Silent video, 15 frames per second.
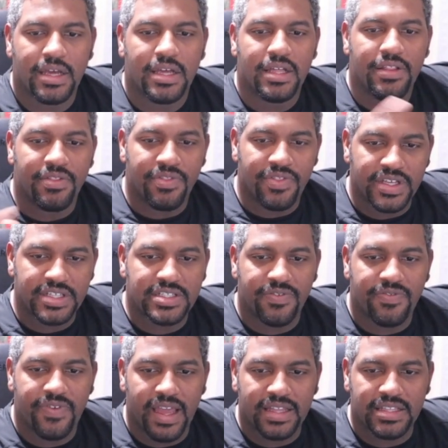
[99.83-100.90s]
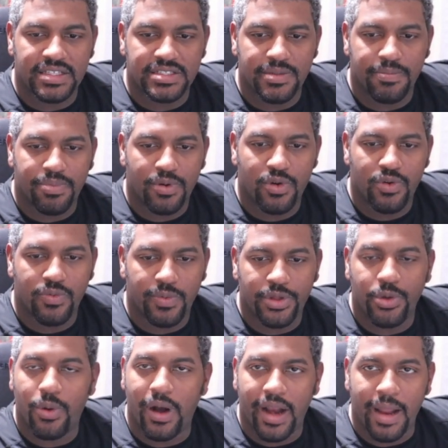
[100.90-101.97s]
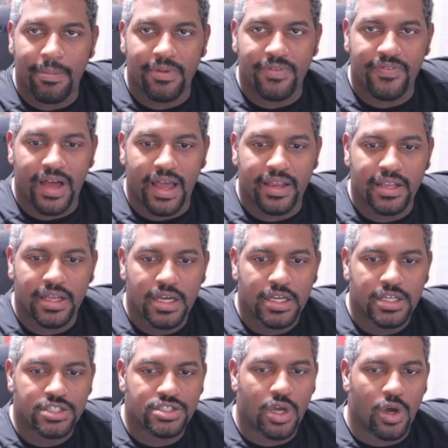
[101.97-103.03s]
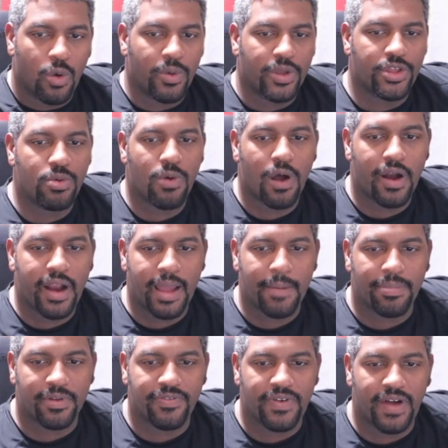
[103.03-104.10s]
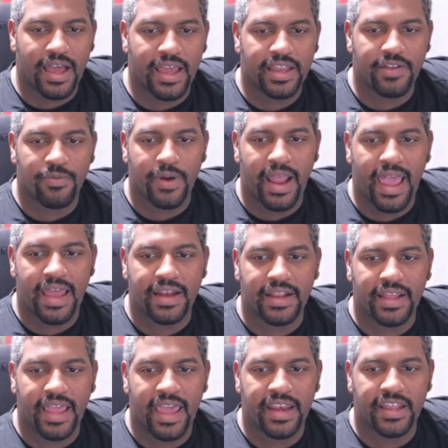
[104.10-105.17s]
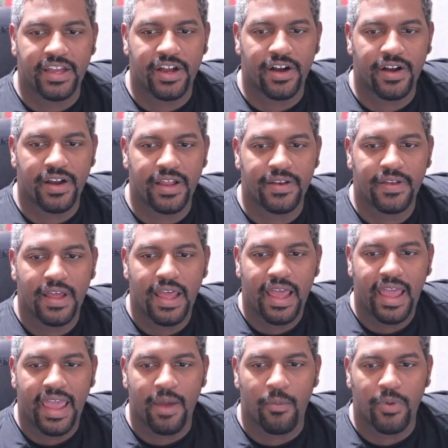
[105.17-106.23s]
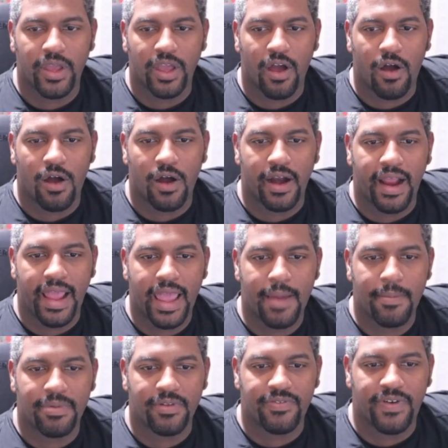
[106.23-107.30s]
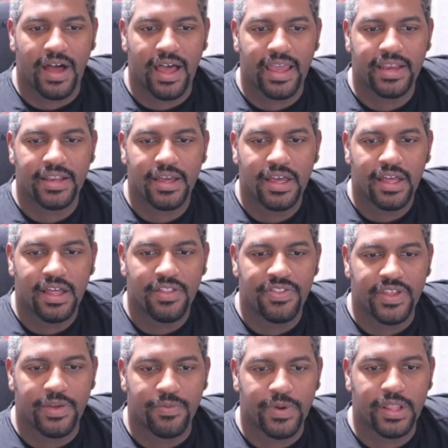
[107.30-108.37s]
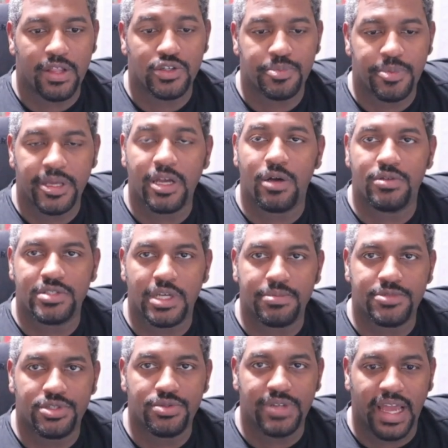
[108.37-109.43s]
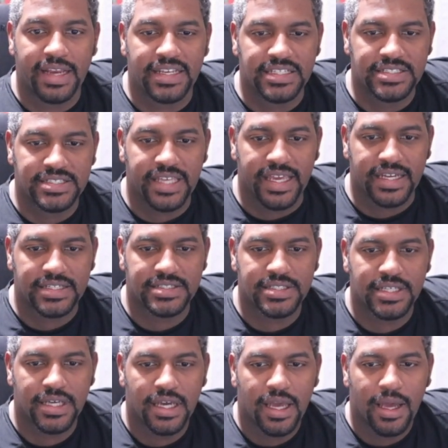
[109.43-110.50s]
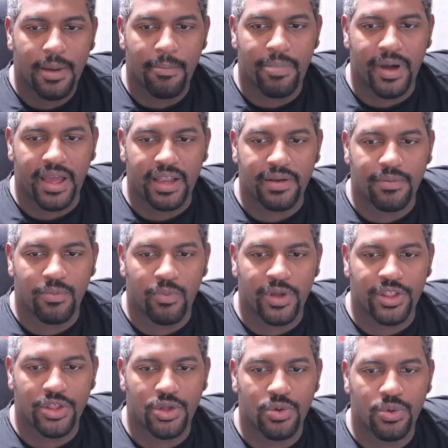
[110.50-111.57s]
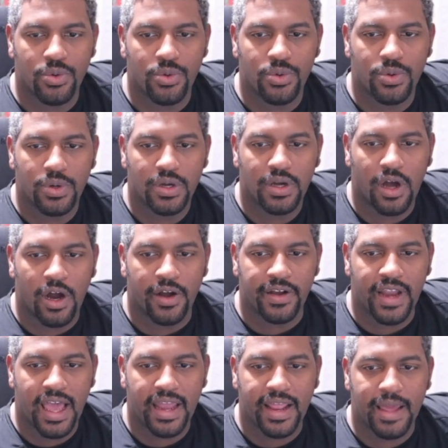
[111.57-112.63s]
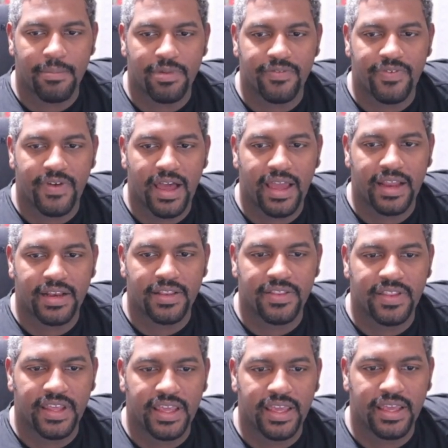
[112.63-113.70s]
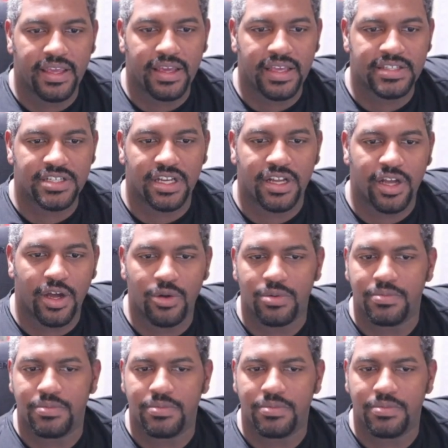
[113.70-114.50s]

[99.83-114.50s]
this effect is improved when you are amplified. So when you are amplified, if we're adding Eddy Current, and we are amplified, the reload speed goes up to 96. But when you are not amplified, it's going to go